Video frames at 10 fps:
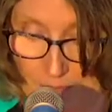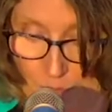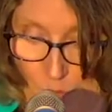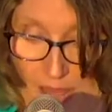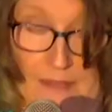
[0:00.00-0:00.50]

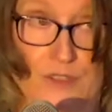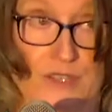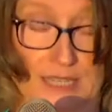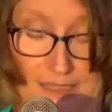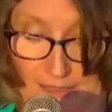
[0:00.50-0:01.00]
Well, after
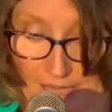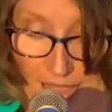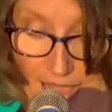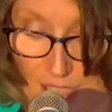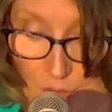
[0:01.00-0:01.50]
this,
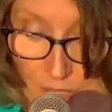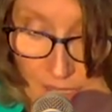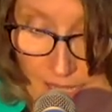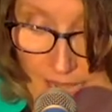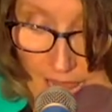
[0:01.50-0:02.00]
Ahasuerus
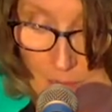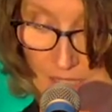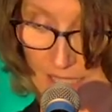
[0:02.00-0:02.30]
and Haman